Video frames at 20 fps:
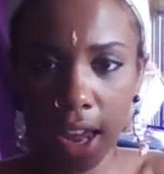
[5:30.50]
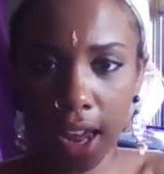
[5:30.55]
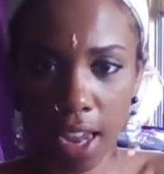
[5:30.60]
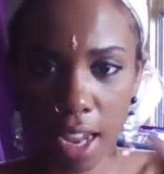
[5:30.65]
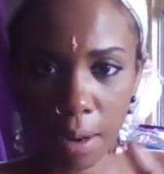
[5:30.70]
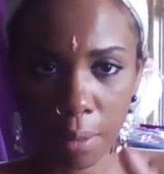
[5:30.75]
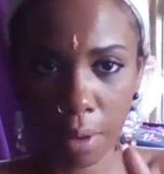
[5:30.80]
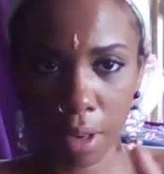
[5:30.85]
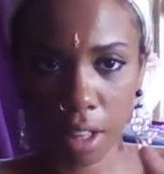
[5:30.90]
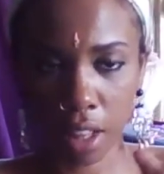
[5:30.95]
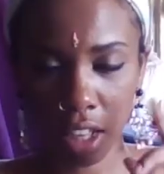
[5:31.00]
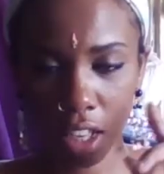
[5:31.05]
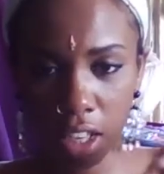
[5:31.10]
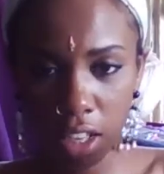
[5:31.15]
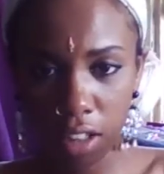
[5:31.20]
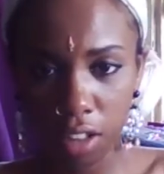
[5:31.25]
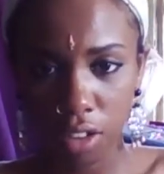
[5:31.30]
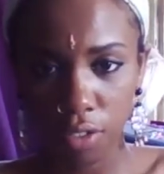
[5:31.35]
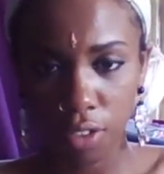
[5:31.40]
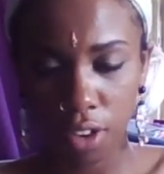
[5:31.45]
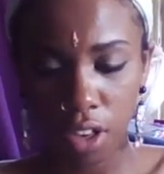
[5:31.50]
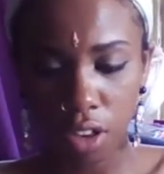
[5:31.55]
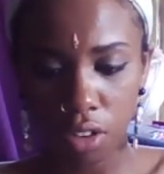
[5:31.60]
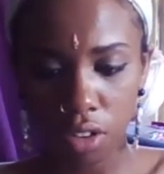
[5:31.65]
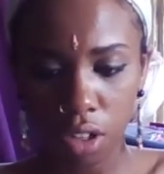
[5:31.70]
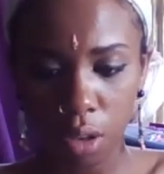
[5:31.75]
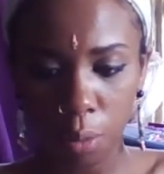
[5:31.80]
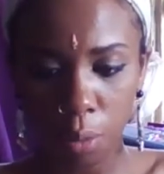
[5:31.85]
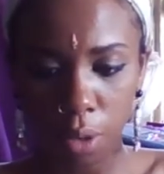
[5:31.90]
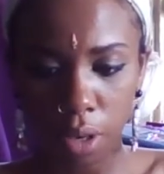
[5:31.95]
and I'm gonna link it in this video
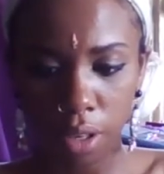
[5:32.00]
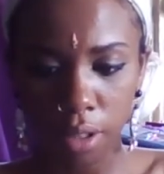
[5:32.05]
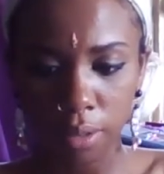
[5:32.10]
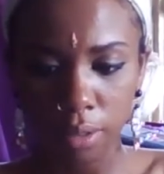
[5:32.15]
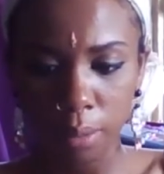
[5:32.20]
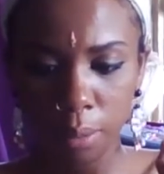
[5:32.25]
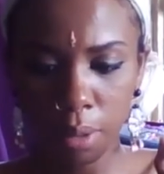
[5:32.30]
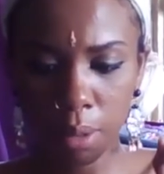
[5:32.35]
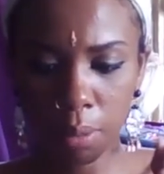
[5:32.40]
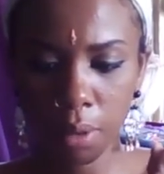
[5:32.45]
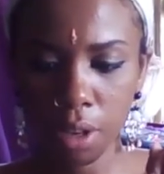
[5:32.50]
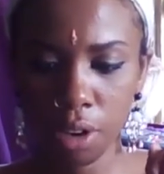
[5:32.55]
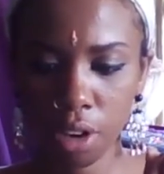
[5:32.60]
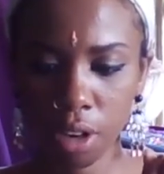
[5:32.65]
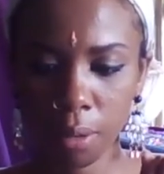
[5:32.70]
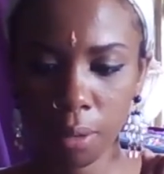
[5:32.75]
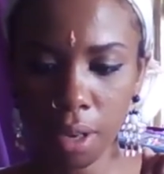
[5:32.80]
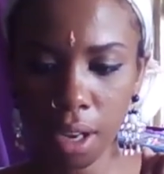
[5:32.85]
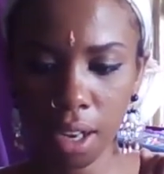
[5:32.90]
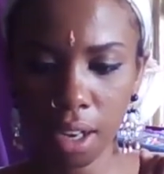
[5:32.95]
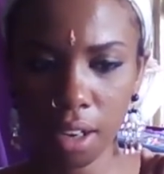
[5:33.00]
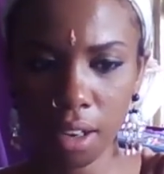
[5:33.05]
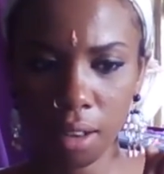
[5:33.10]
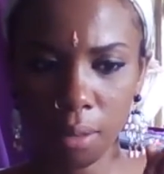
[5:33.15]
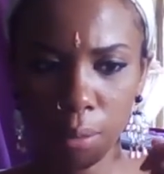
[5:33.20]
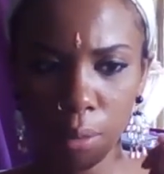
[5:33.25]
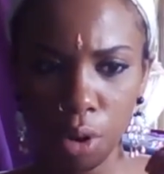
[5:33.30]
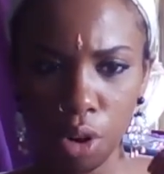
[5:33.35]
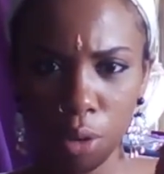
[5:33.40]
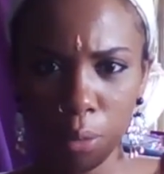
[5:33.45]
somewhere. The BB cream kind
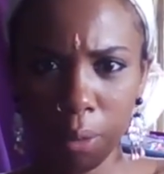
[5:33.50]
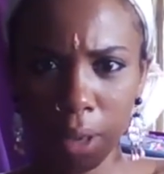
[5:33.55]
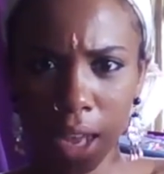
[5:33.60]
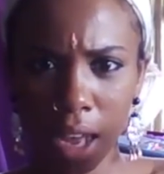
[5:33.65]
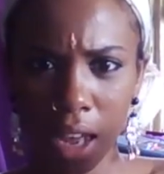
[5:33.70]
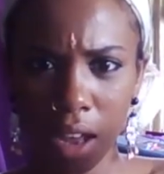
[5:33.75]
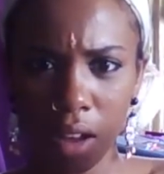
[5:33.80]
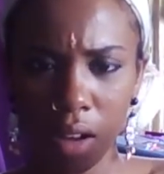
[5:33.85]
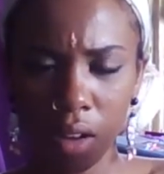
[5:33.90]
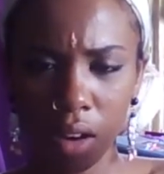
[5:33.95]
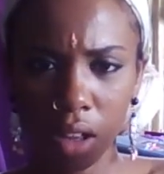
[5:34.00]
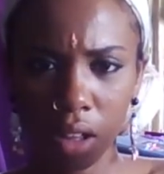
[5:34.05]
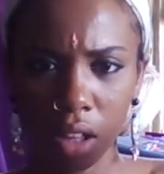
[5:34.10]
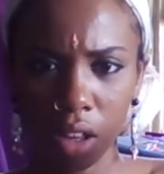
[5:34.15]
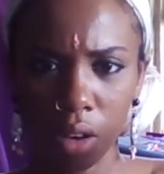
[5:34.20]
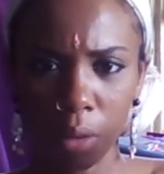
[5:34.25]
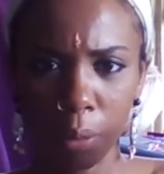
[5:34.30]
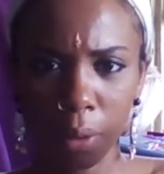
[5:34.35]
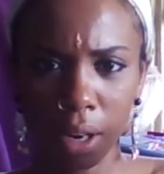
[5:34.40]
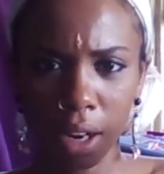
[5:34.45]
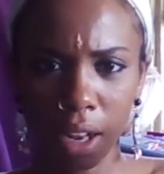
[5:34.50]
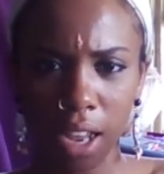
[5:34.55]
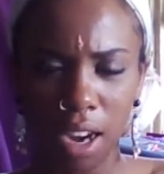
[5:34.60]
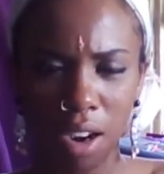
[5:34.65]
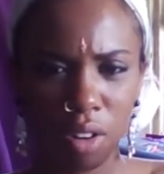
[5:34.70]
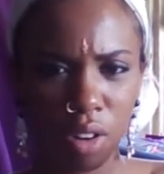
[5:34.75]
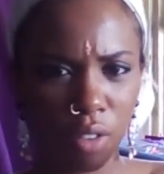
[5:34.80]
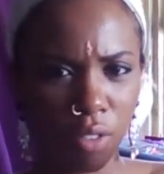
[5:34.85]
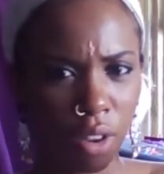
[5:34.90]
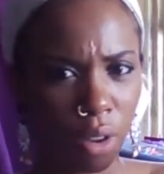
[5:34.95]
of broke me out a little bit.
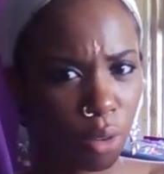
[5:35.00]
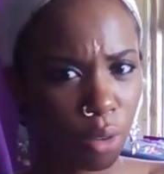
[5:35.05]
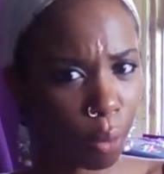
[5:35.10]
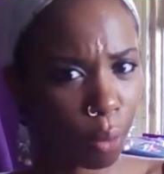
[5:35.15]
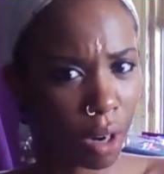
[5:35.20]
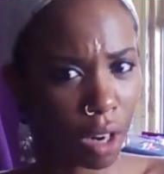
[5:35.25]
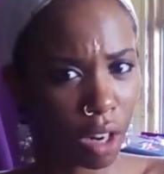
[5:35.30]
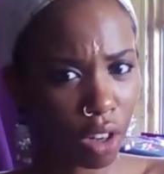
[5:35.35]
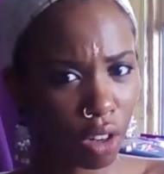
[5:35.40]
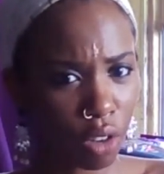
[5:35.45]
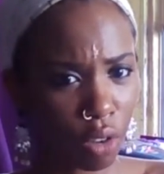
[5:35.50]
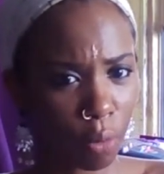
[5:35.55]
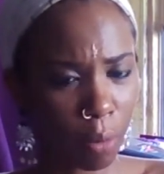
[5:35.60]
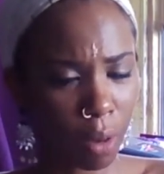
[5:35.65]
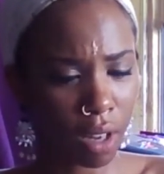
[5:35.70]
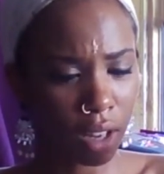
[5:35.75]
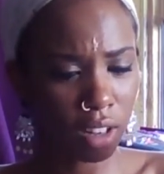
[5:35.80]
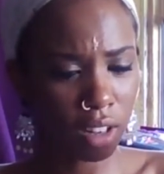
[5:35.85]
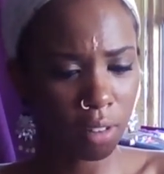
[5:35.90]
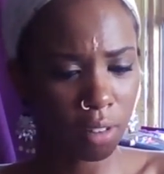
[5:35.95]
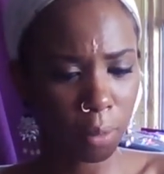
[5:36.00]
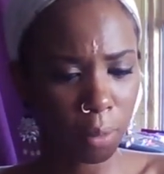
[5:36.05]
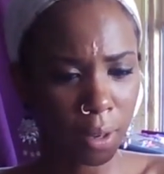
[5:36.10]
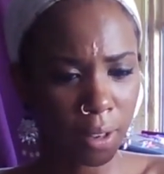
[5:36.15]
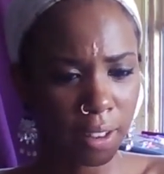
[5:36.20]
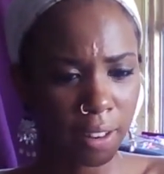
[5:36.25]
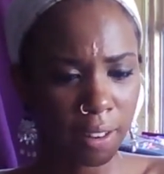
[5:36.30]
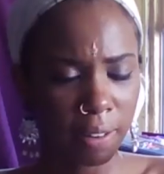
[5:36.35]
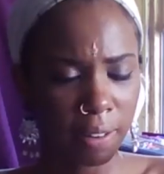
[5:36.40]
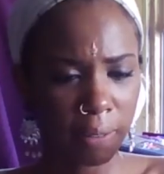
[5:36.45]
I don't know if I was wearing it too much,
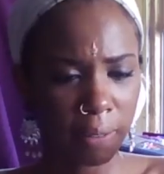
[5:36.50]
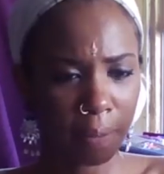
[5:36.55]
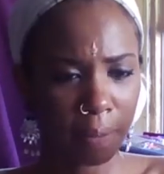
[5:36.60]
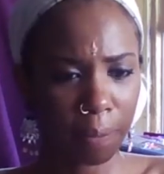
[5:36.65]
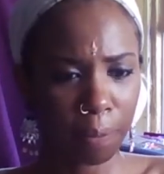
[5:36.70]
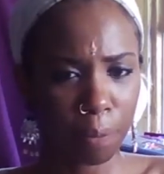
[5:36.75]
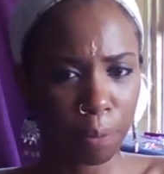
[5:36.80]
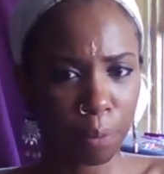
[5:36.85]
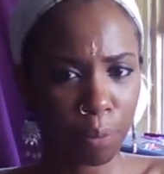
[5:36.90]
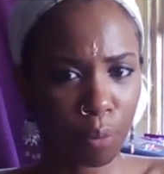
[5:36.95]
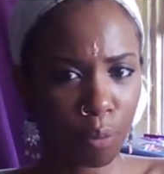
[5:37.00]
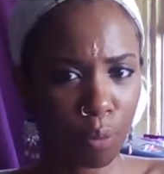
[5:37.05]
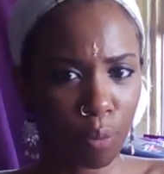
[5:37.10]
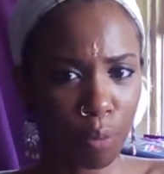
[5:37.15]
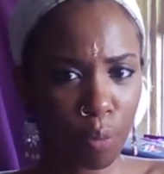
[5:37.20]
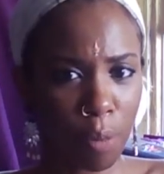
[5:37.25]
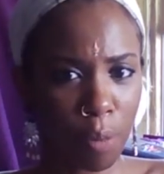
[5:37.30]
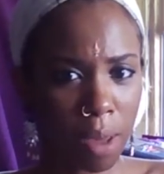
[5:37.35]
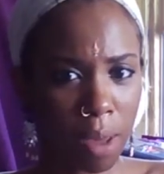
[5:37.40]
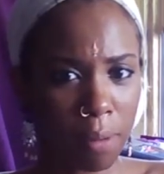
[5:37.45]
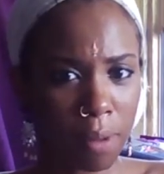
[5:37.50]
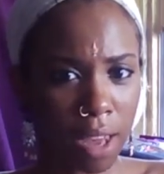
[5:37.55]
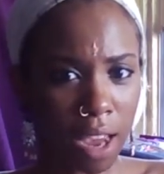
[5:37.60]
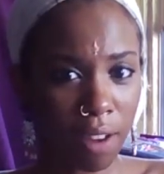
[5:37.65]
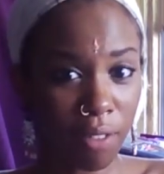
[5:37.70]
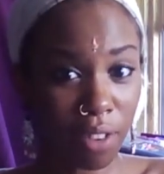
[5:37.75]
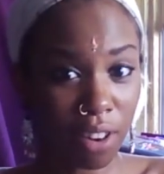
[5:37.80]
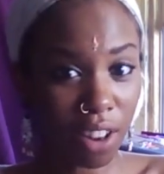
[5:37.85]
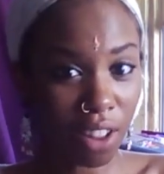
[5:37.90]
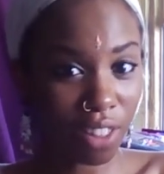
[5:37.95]
but maybe
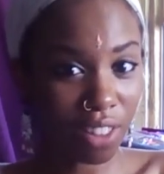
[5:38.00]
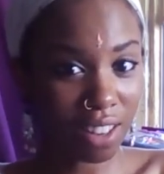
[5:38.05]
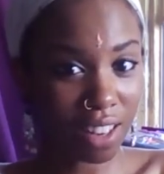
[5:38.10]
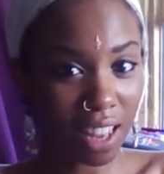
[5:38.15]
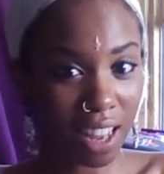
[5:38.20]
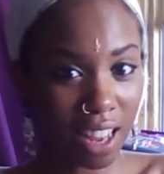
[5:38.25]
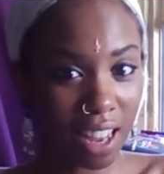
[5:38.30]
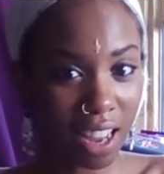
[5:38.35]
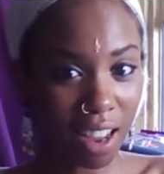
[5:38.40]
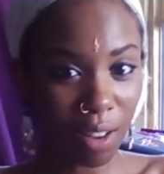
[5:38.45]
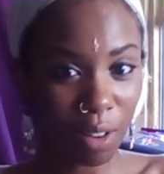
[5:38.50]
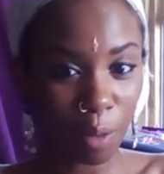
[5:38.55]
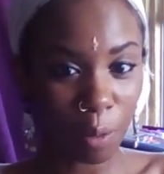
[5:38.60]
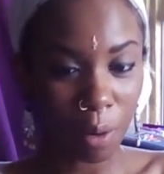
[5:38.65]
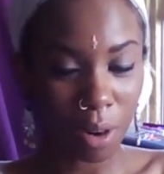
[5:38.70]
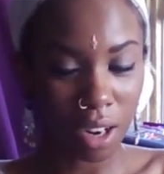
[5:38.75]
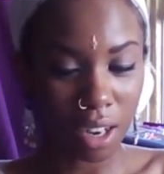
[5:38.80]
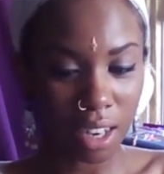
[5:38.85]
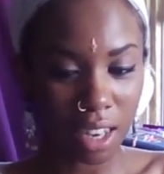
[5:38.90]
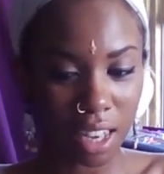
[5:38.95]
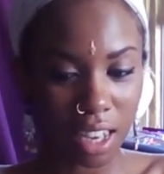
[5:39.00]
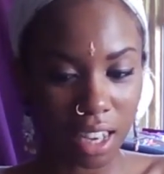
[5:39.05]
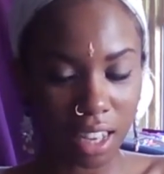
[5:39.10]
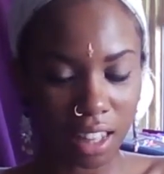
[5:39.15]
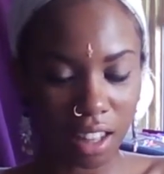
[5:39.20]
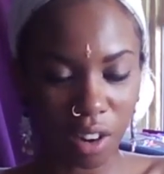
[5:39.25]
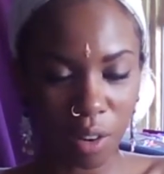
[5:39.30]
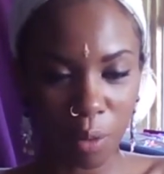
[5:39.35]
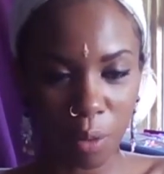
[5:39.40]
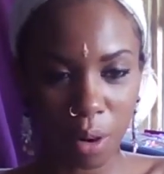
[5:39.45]
every other day I was wearing it,
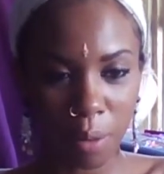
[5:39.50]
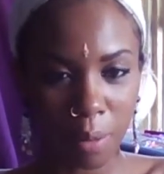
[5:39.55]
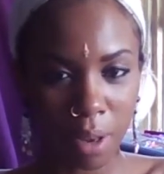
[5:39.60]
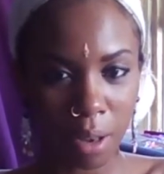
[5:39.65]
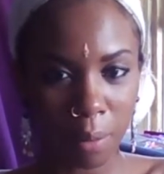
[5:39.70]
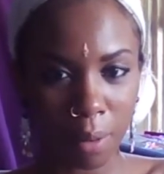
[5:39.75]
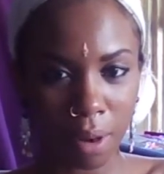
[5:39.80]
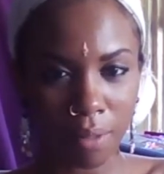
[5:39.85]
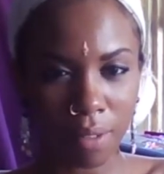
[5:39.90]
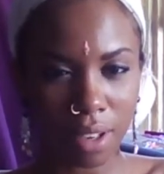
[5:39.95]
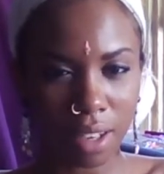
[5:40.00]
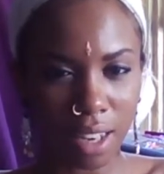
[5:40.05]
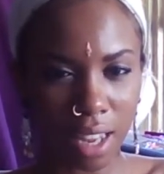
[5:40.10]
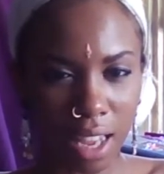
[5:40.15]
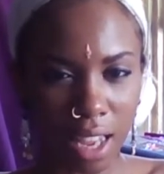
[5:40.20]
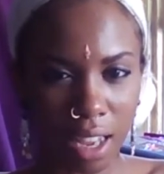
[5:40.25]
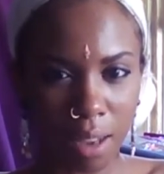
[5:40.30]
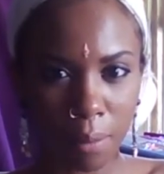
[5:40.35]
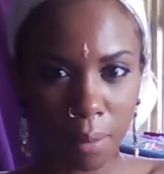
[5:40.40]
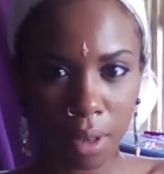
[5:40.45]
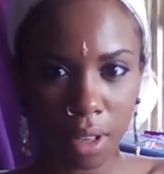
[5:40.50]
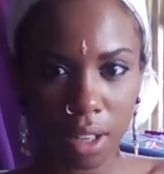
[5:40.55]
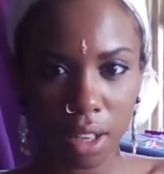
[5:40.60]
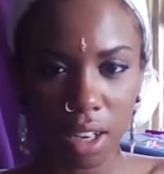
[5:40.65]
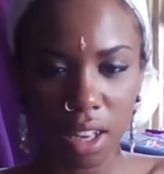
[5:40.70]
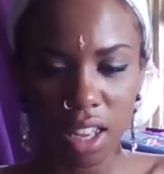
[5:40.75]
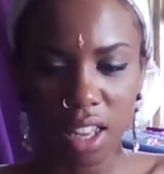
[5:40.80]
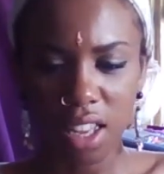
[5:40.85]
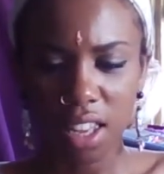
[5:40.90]
because I don't wear makeup every day, but